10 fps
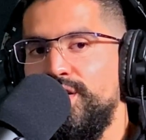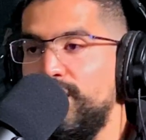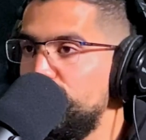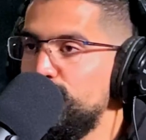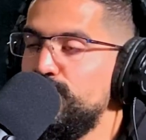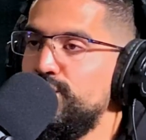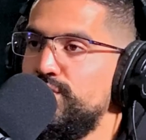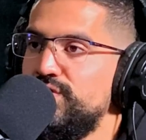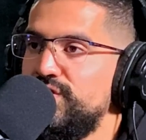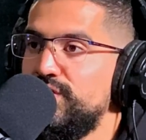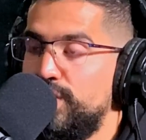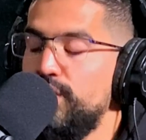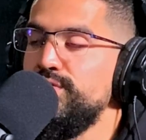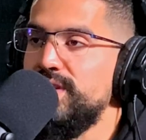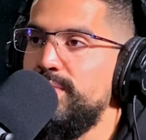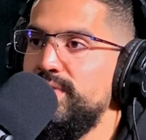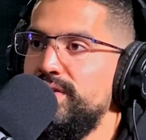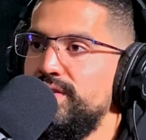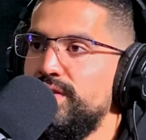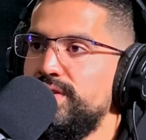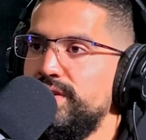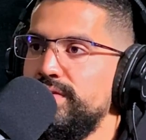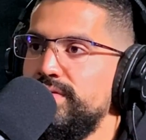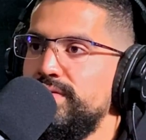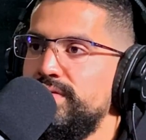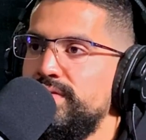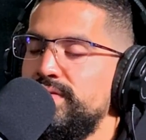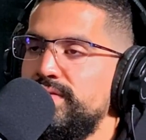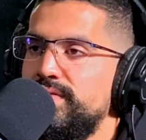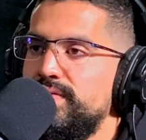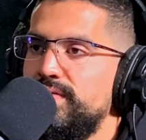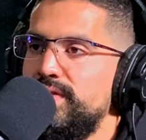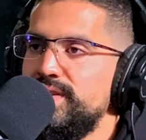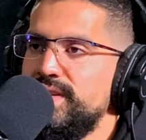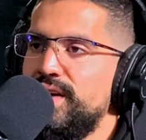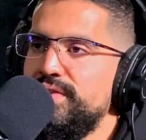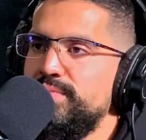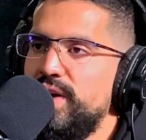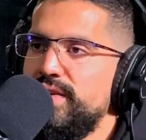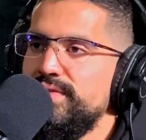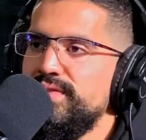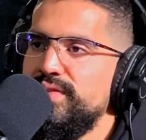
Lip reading: and you close that $1 million deal, isn't that all that matters?